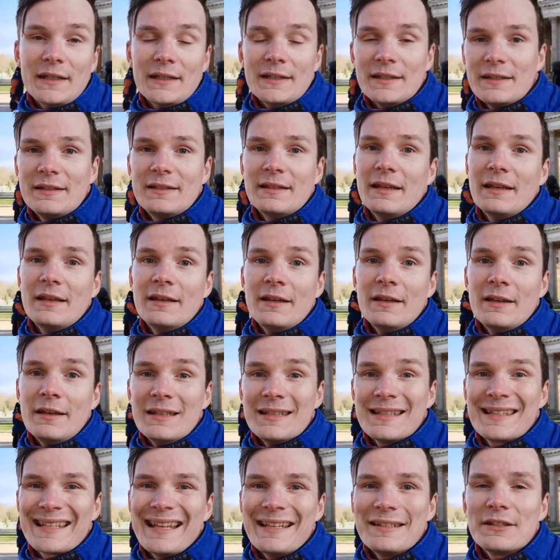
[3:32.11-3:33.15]

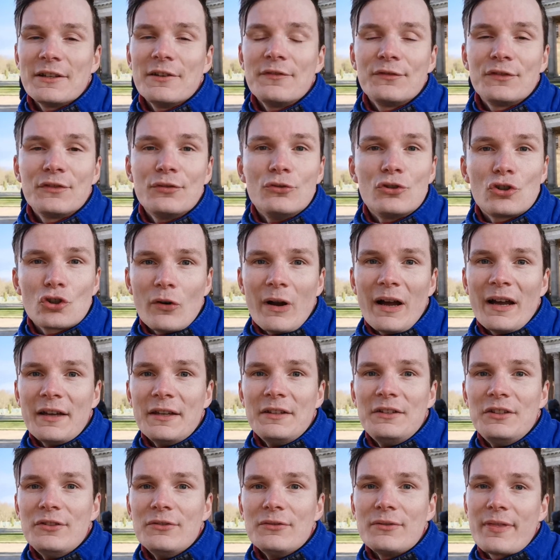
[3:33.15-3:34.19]
incentive to try
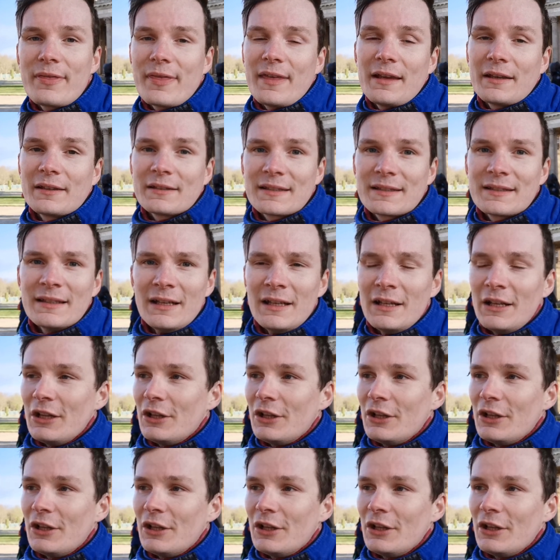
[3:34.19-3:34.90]
new things,